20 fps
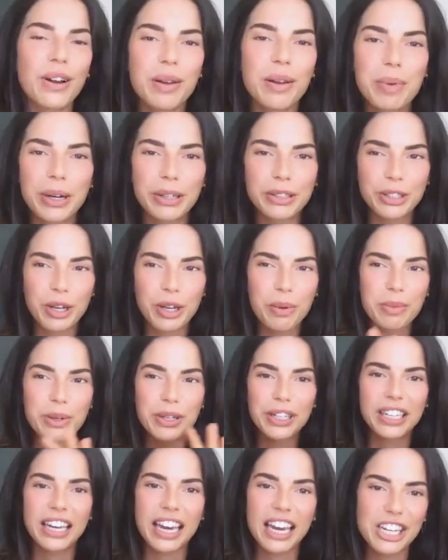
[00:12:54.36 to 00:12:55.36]
about
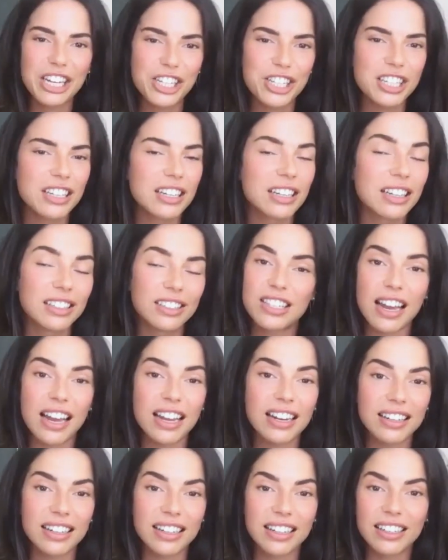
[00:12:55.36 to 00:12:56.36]
communication and
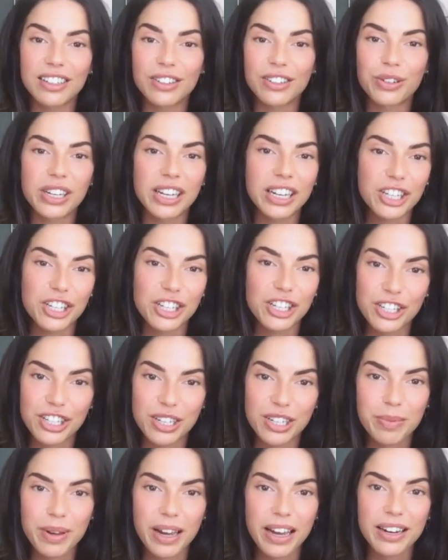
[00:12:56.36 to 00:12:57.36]
understanding in a
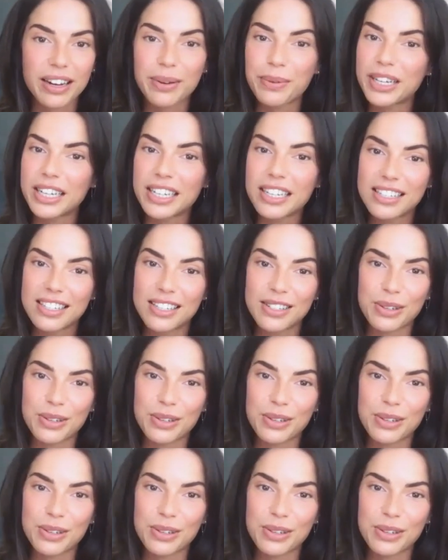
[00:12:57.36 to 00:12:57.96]
relationship anyways.